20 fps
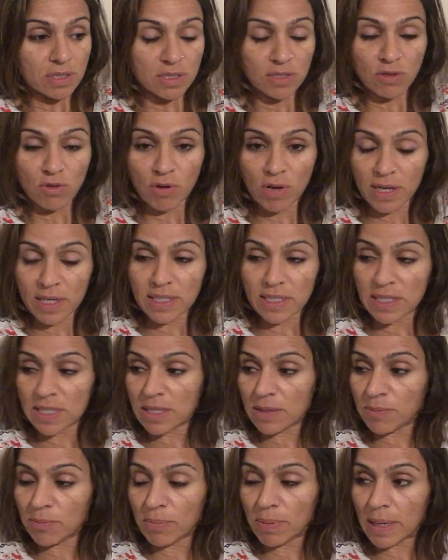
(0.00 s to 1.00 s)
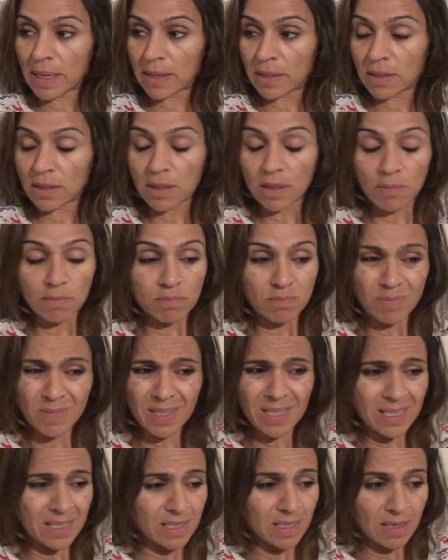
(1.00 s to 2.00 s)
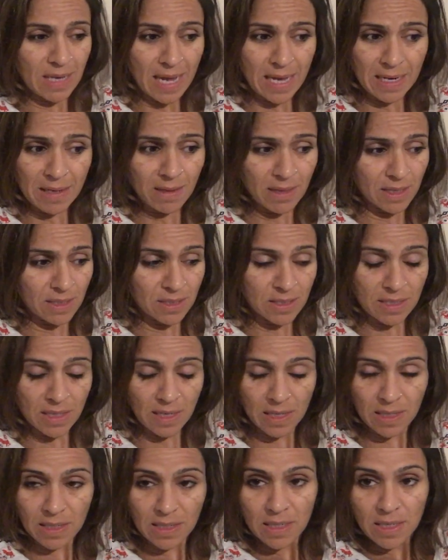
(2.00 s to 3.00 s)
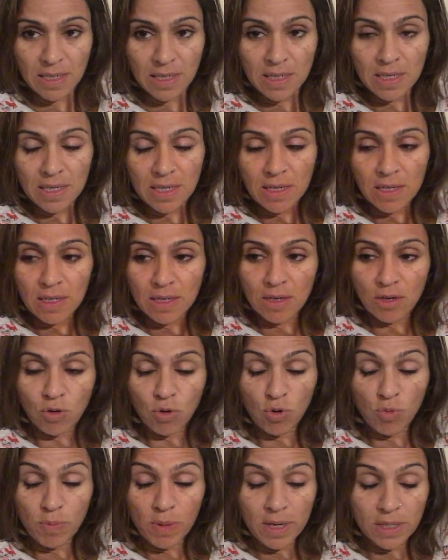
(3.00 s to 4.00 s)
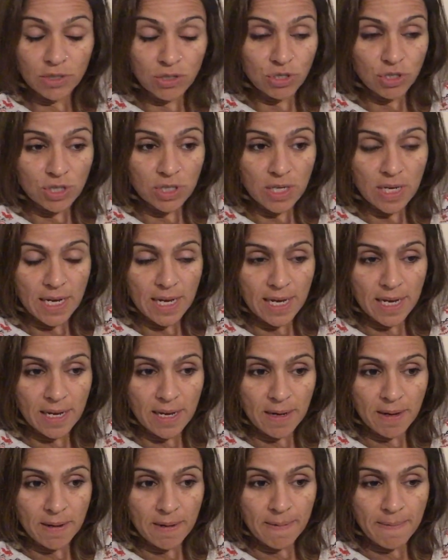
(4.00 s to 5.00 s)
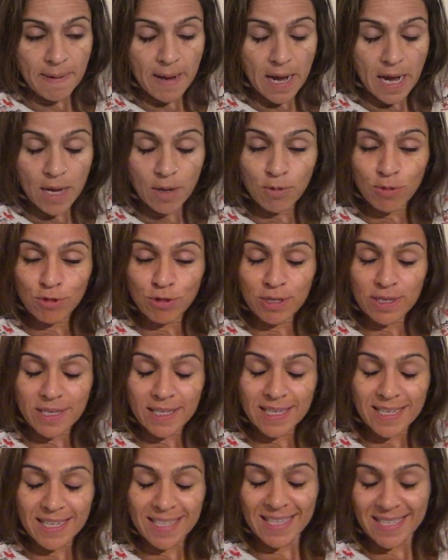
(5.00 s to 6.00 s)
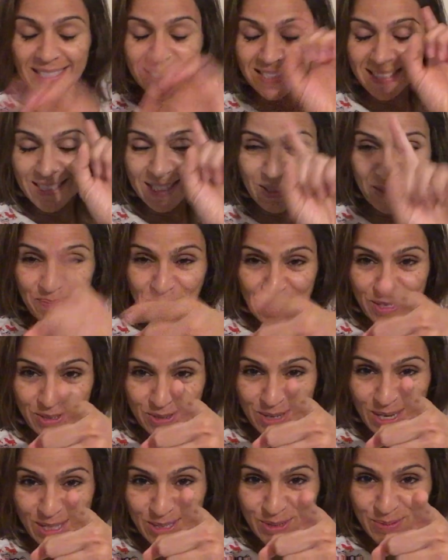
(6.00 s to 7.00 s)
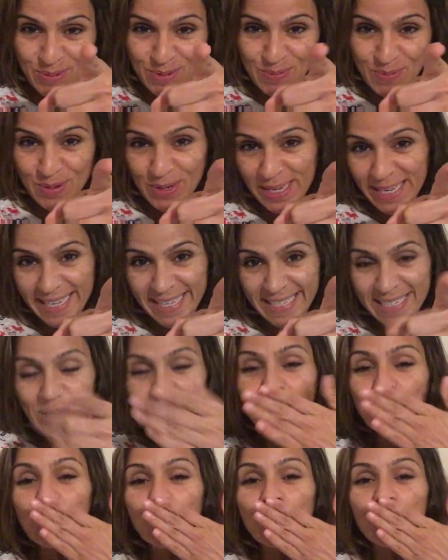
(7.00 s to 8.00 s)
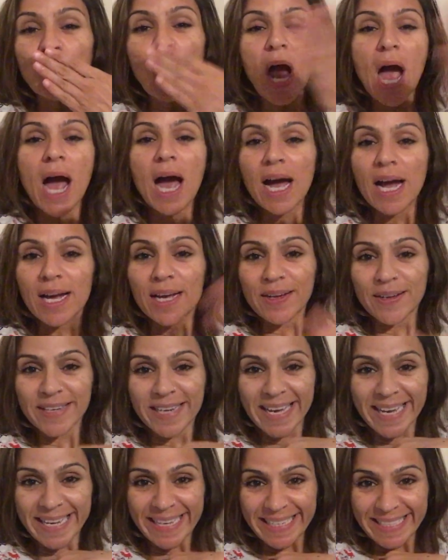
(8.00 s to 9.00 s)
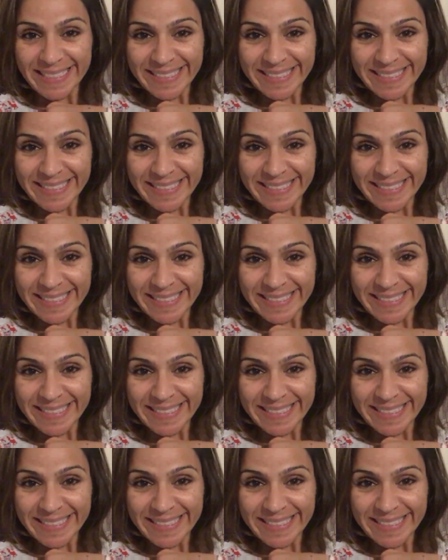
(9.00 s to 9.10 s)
doesn't look like he's eaten anything today or much. I will speak to you guys tomorrow morning. Good night.